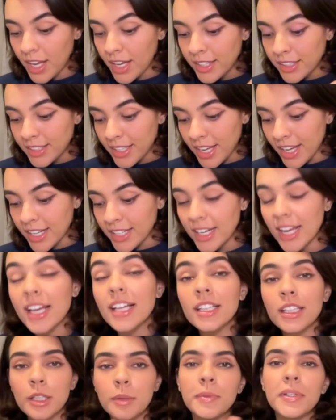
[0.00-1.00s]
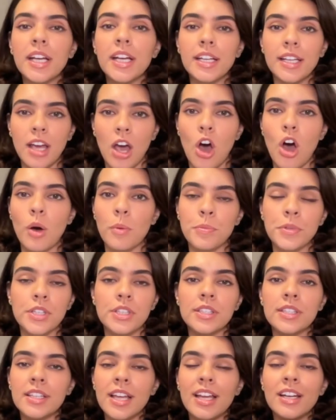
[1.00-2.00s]
Then eliminate
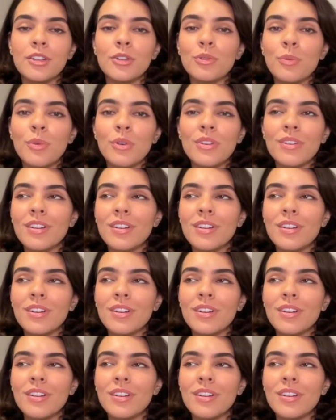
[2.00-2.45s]
options that you